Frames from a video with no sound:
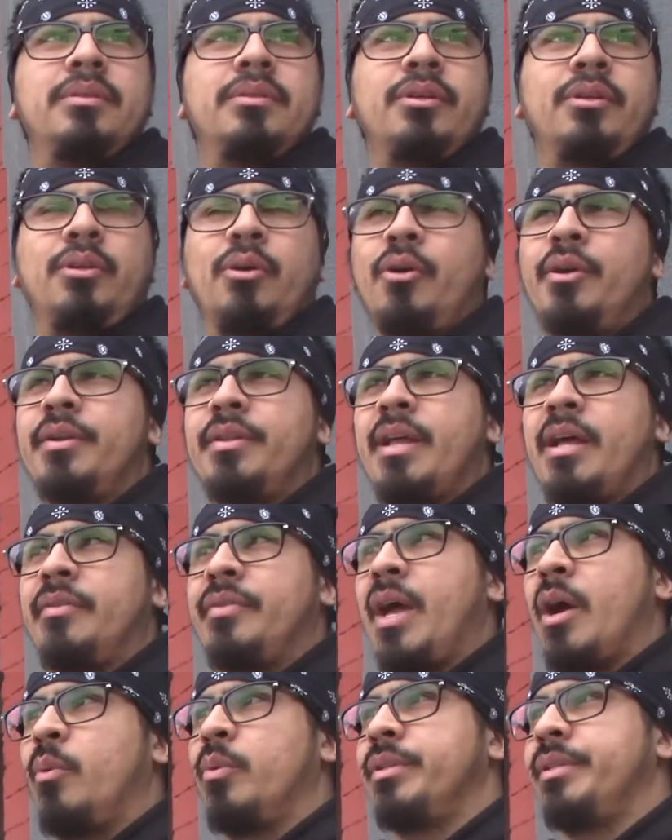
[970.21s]
The Lord, that's
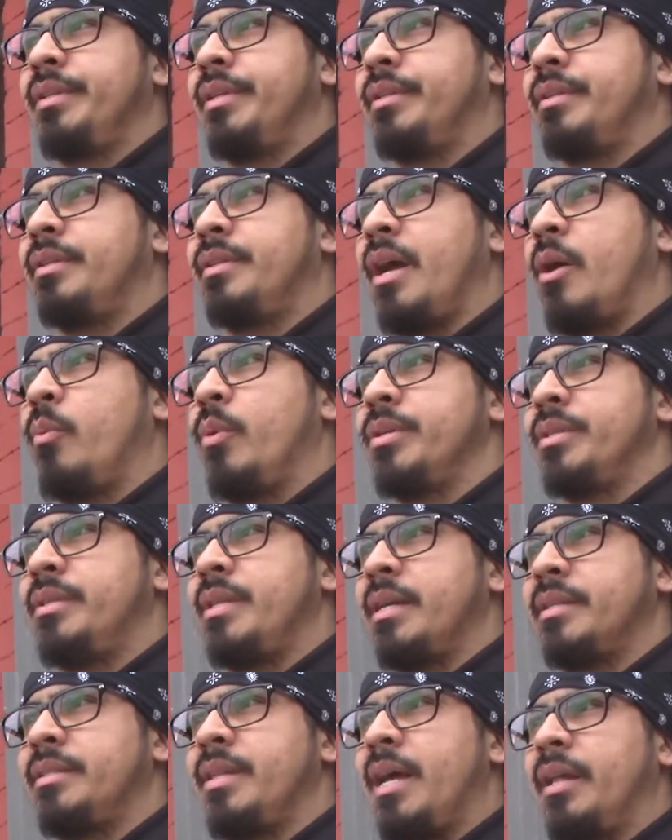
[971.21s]

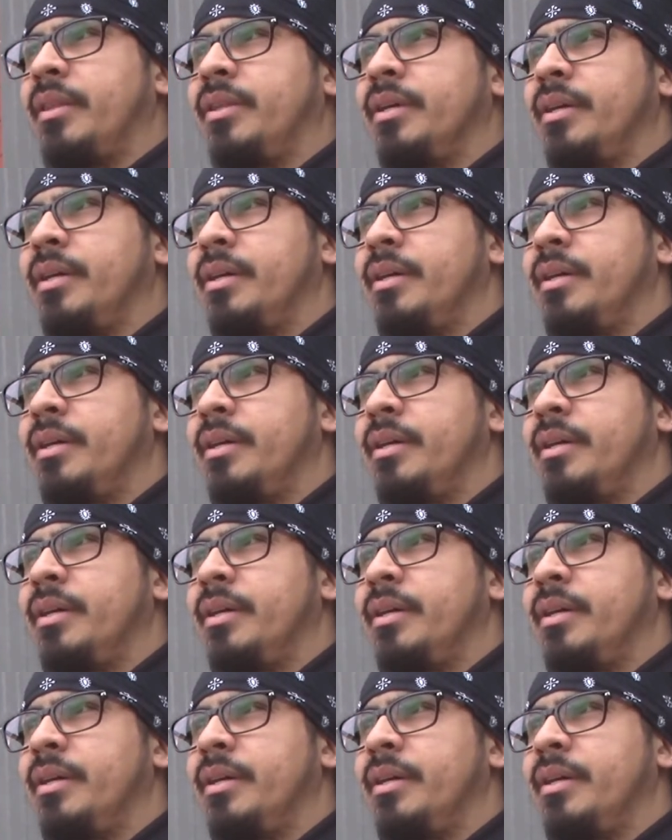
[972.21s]
not